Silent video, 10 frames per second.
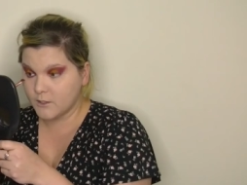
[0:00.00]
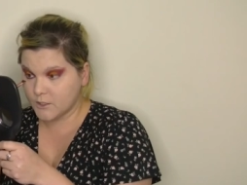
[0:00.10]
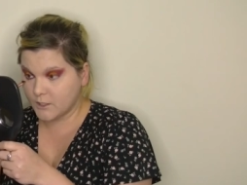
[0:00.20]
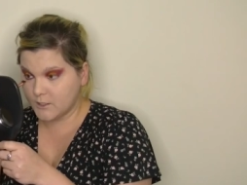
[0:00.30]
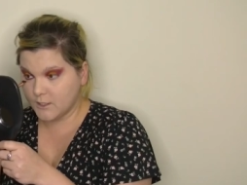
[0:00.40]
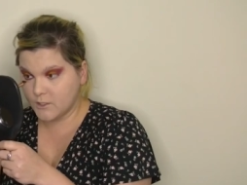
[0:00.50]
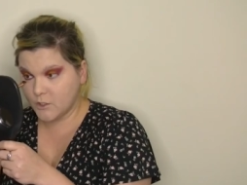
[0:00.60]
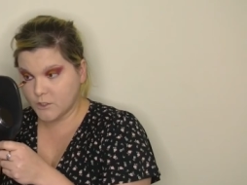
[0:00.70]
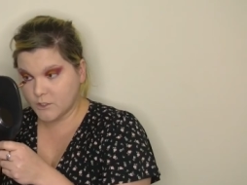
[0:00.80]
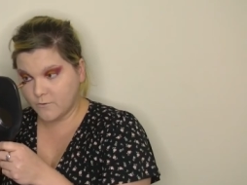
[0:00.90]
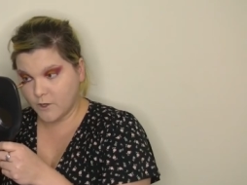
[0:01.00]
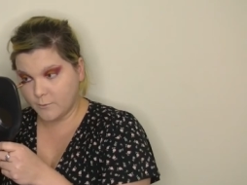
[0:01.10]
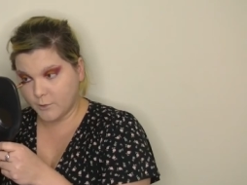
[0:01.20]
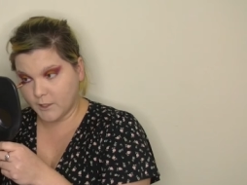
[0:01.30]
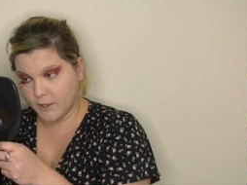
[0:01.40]
So the
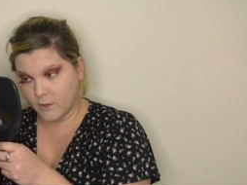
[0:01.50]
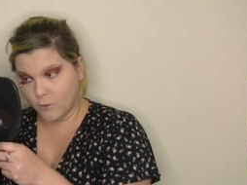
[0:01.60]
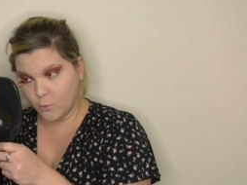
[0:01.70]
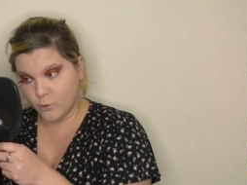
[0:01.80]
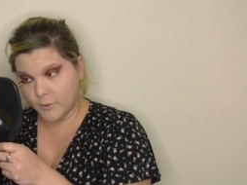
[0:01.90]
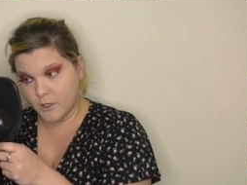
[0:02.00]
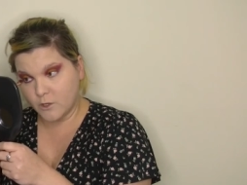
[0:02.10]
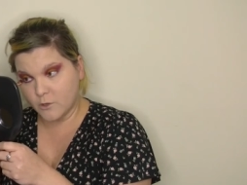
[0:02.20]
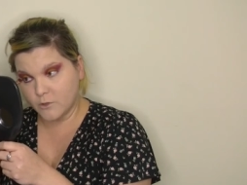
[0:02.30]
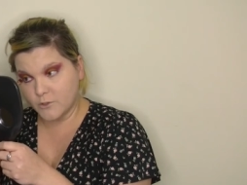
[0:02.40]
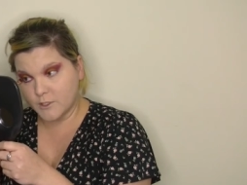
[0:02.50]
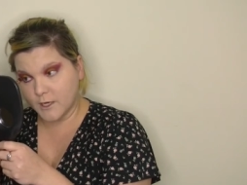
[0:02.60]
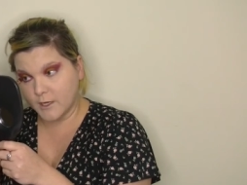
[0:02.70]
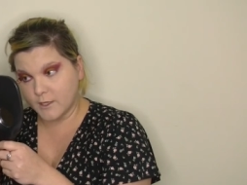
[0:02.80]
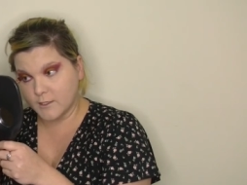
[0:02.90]
detoxified plant would be used
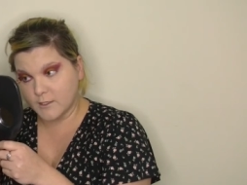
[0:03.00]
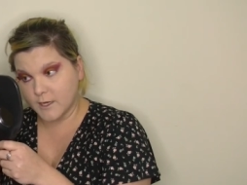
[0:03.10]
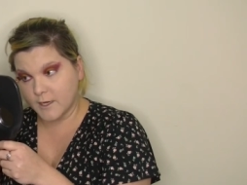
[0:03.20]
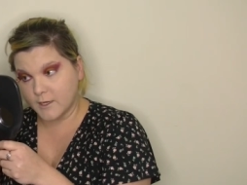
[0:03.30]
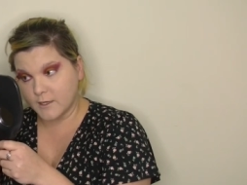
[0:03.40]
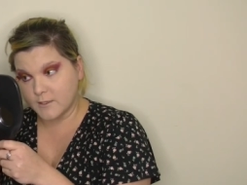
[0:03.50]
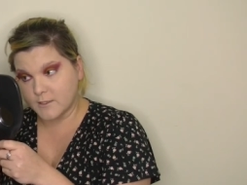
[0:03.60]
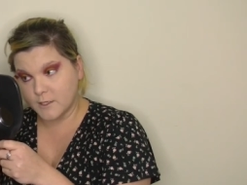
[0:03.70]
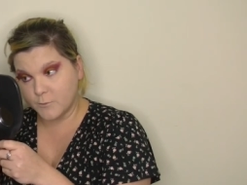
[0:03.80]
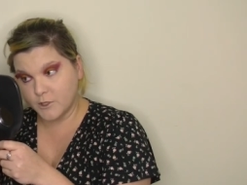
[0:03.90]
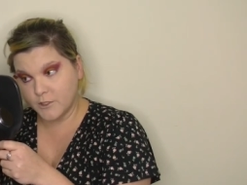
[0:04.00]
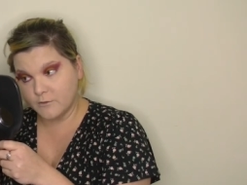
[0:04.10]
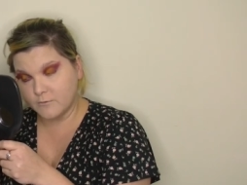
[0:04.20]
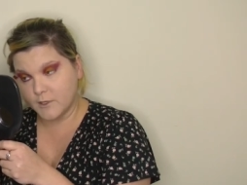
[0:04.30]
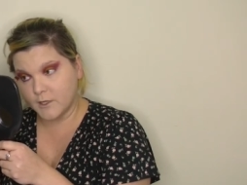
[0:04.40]
as a
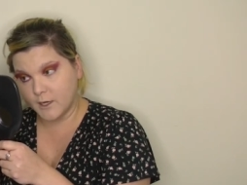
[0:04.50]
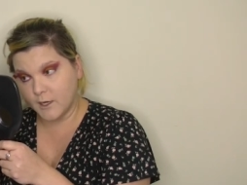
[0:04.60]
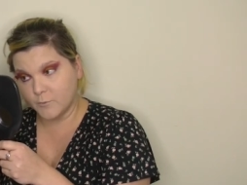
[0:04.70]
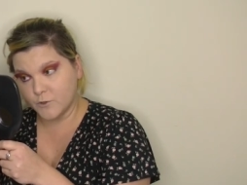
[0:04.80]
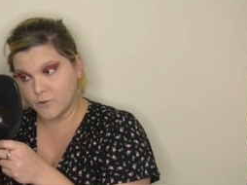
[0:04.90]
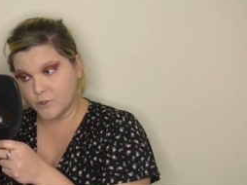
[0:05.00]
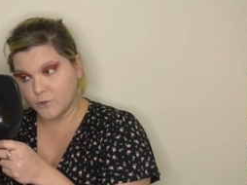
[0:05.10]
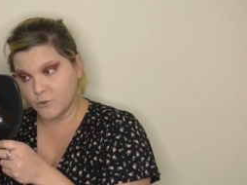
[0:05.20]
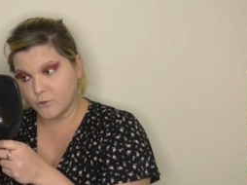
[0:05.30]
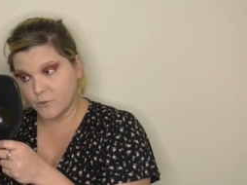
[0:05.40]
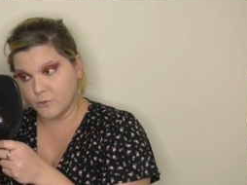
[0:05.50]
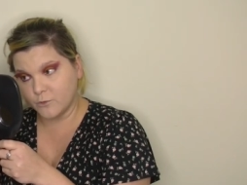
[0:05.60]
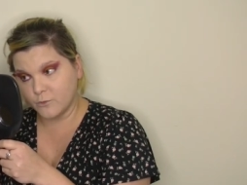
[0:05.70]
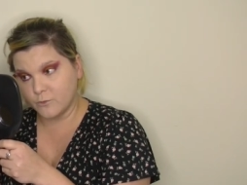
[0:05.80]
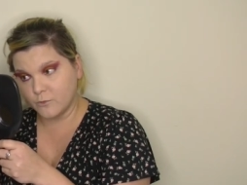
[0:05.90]
stimulant um,
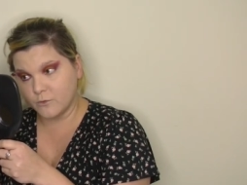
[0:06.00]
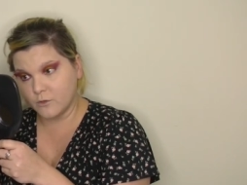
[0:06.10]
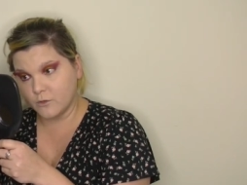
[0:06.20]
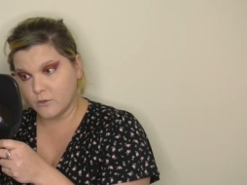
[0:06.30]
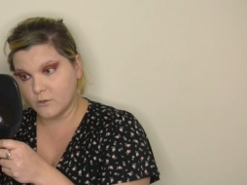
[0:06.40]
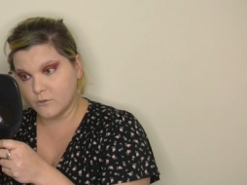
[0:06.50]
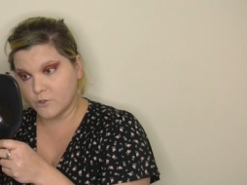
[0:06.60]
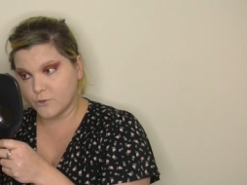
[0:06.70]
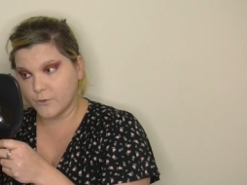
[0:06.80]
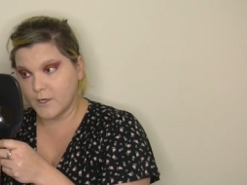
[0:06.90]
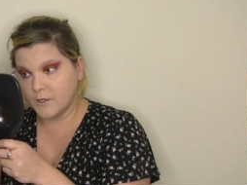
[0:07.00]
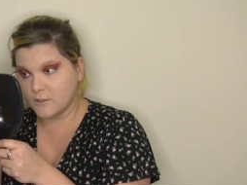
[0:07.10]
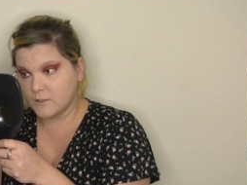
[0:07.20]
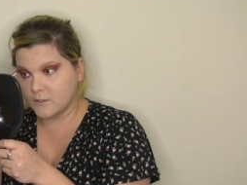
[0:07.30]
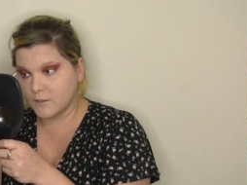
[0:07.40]
to
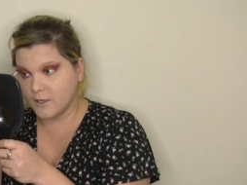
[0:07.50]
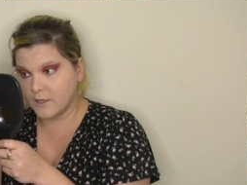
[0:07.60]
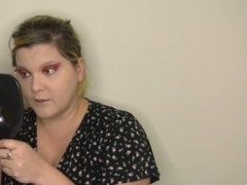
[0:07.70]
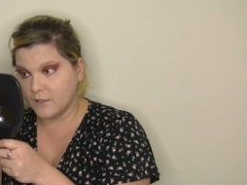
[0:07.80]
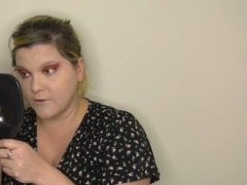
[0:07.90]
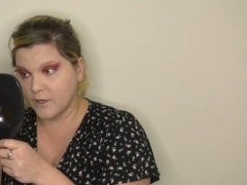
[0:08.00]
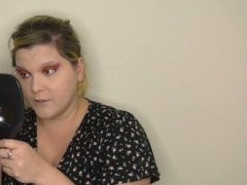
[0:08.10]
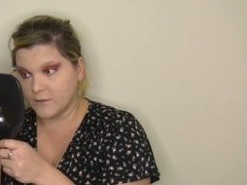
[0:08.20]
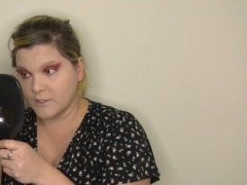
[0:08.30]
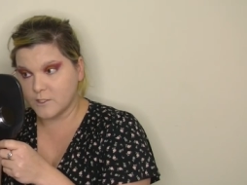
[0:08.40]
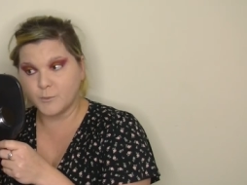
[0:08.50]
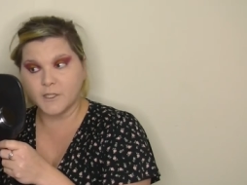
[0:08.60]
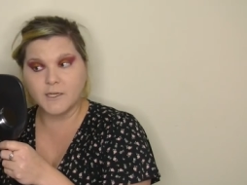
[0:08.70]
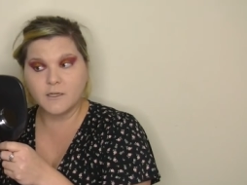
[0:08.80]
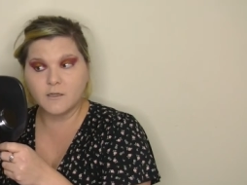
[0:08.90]
treat the liver and the
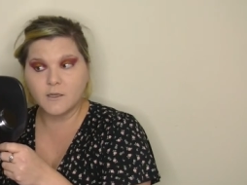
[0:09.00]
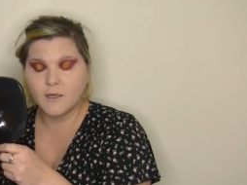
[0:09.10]
spleen.